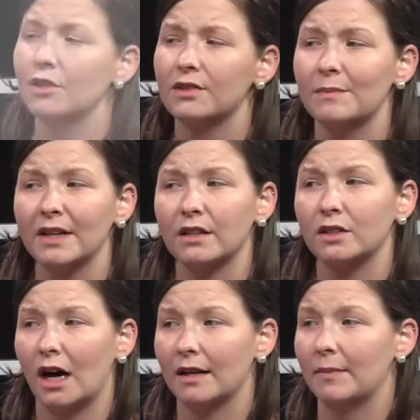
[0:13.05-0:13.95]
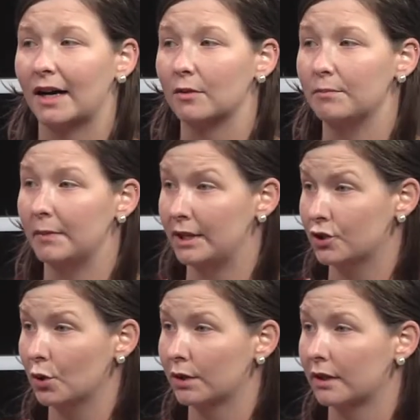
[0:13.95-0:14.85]
speak a lot about
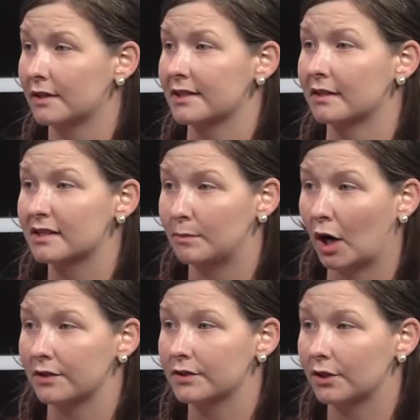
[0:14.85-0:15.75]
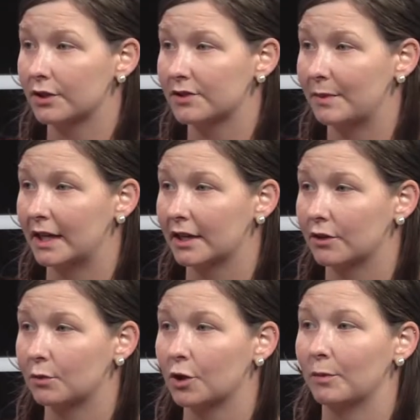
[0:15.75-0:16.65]
mentors and sponsors being
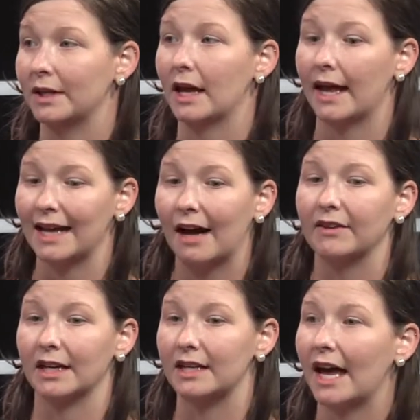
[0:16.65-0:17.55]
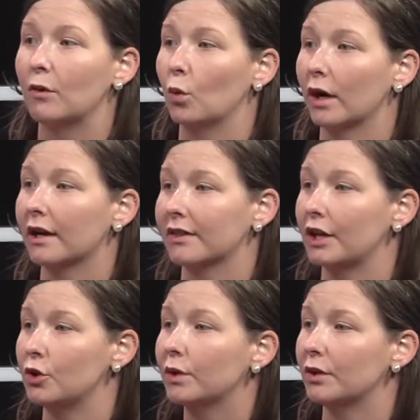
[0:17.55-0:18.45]
in the room and having a network
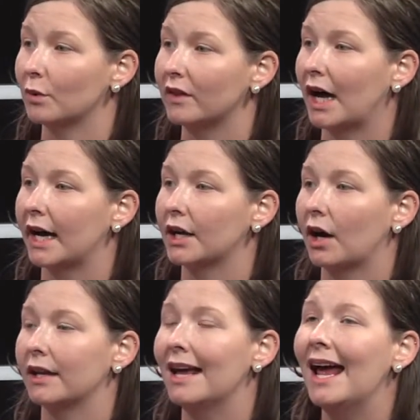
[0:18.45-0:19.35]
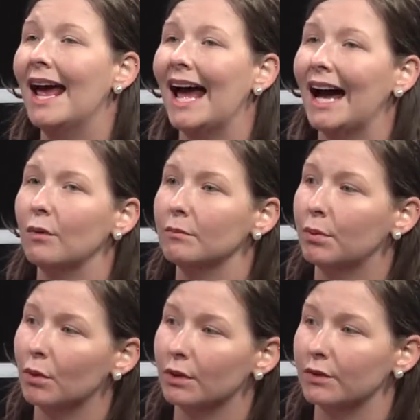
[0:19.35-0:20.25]
that you can rely on. How
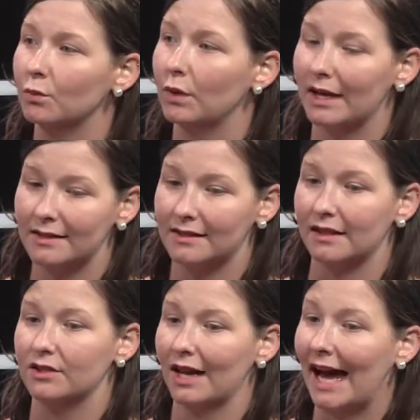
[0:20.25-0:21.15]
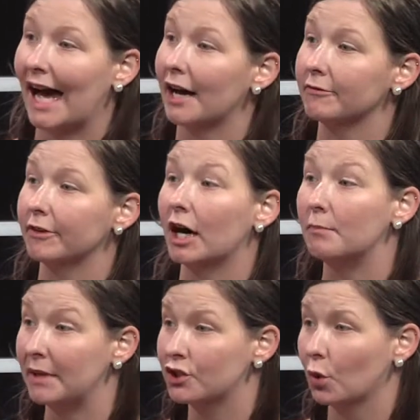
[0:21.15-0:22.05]
important is it to have
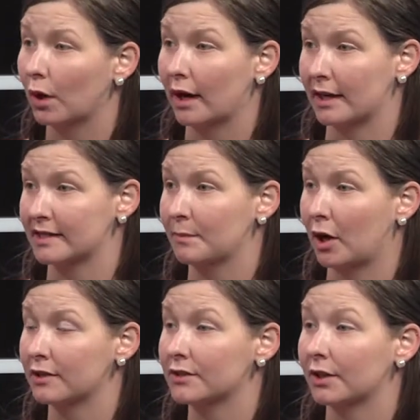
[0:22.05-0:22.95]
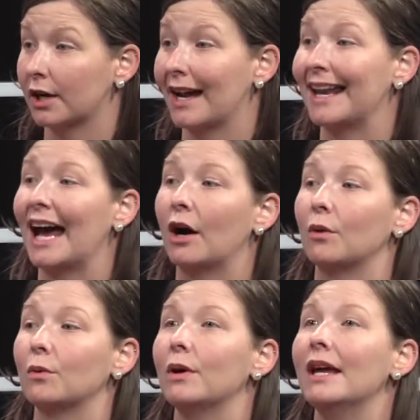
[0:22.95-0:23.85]
a mentor and a sponsor, and
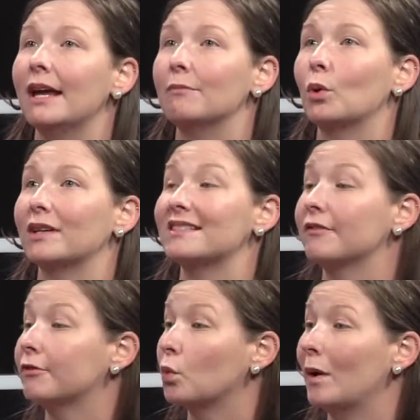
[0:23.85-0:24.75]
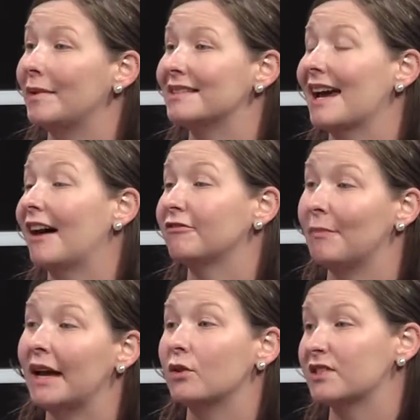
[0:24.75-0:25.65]
how important is it for women to
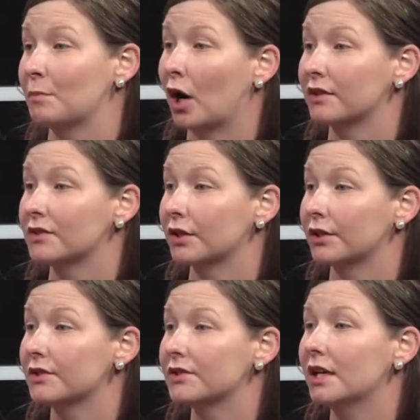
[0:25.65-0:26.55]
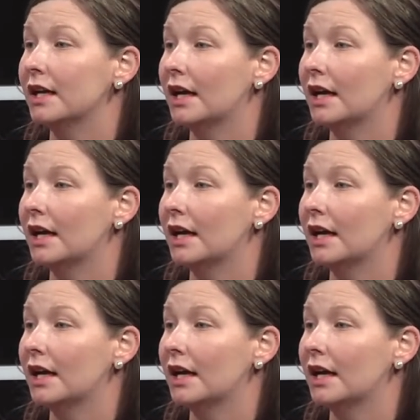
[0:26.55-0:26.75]
have male sponsors